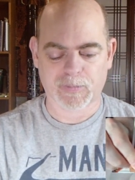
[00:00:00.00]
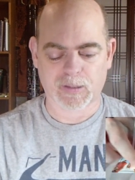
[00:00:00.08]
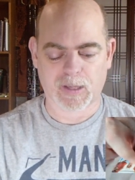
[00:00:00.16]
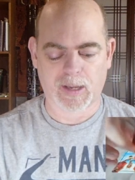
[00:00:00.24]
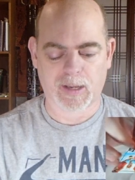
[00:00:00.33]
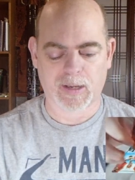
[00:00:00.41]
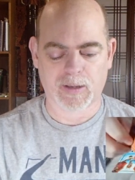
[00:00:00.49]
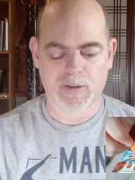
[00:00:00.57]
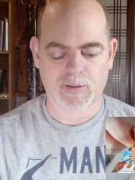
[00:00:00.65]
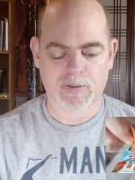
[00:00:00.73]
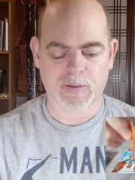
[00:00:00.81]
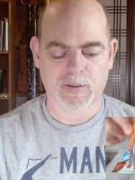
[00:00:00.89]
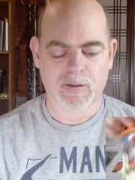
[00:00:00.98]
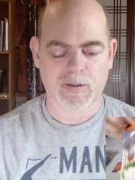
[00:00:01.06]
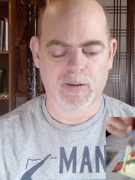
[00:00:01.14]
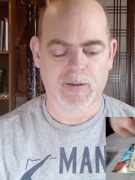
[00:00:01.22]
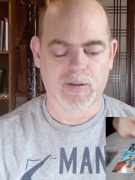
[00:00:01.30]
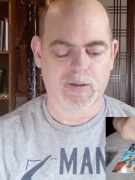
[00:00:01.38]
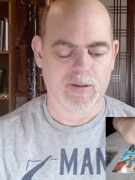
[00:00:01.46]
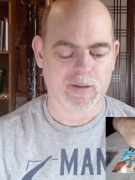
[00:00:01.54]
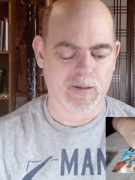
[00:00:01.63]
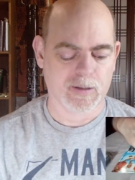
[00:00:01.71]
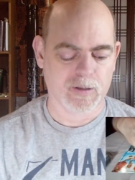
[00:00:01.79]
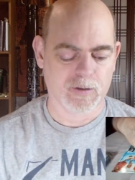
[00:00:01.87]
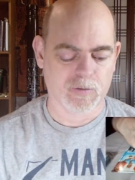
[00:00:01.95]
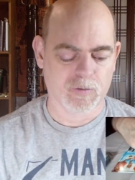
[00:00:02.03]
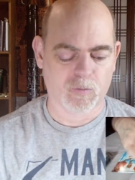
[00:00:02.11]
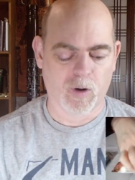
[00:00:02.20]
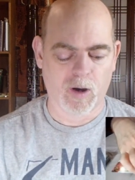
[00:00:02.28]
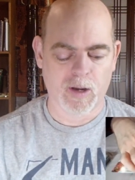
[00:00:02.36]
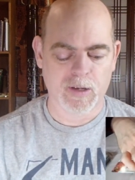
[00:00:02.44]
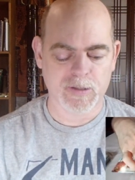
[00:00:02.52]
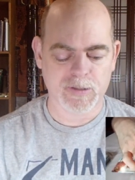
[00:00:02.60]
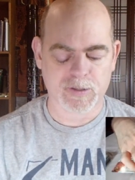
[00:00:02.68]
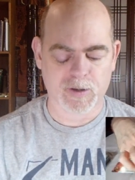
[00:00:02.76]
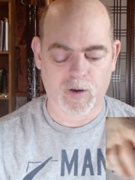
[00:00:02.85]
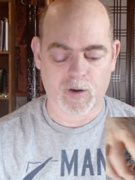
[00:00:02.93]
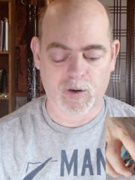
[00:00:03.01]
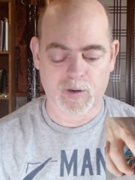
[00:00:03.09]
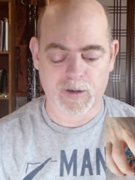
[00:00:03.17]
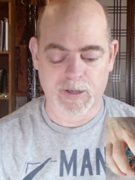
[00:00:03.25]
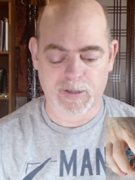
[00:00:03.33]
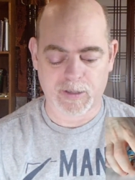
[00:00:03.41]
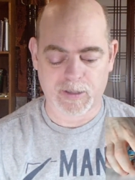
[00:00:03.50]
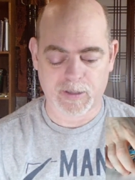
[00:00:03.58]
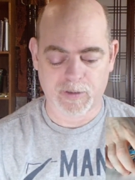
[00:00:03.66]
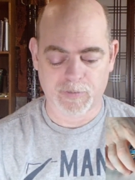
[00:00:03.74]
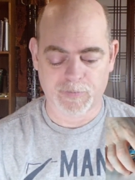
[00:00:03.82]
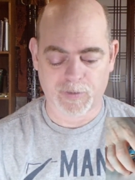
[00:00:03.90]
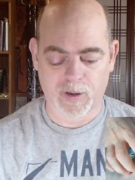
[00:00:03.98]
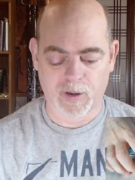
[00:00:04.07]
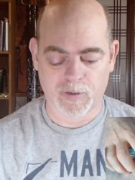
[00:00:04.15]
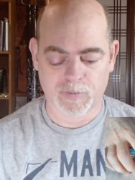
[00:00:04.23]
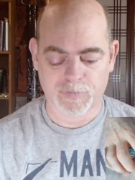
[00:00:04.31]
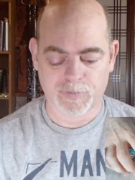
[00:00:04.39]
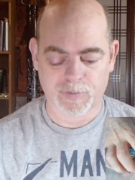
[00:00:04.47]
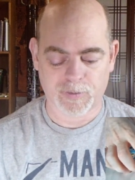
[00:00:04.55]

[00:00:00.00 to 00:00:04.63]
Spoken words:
And wands are indicative of